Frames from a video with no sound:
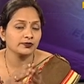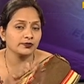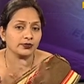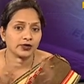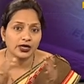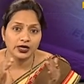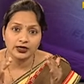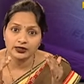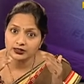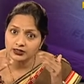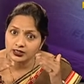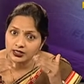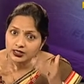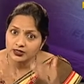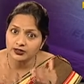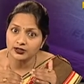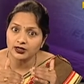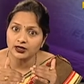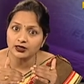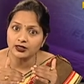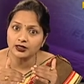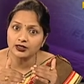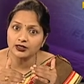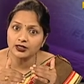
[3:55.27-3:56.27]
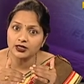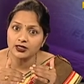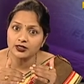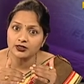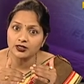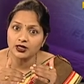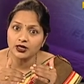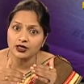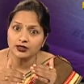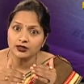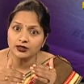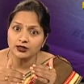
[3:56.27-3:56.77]
And these categories
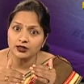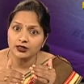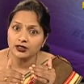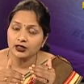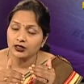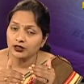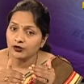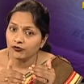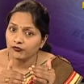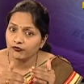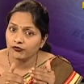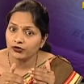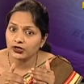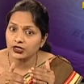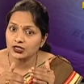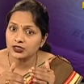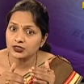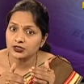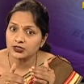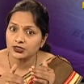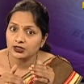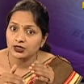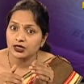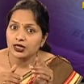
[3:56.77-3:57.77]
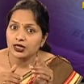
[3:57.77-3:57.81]
are first,